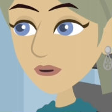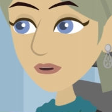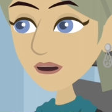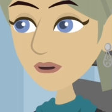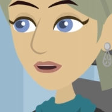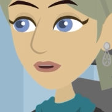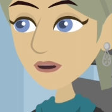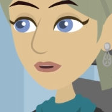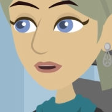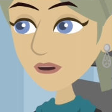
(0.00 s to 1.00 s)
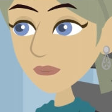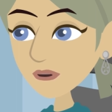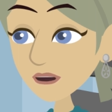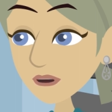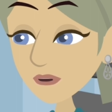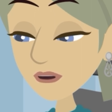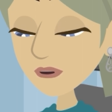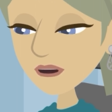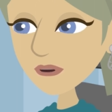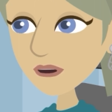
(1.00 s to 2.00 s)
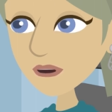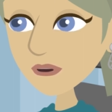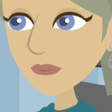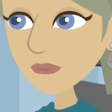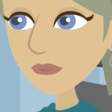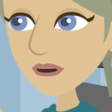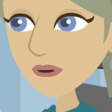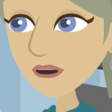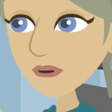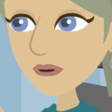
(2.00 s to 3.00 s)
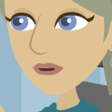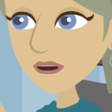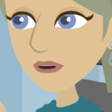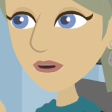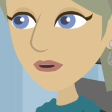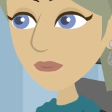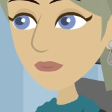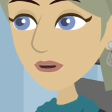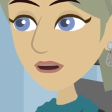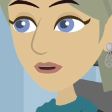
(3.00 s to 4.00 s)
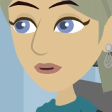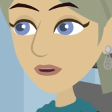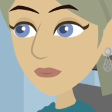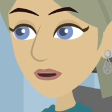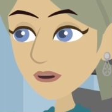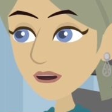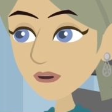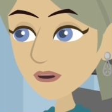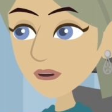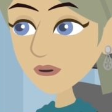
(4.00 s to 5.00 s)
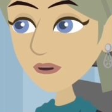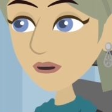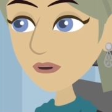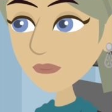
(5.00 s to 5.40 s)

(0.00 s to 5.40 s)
she had the intention of going to her computer and purchasing one of those. And then she got a thought of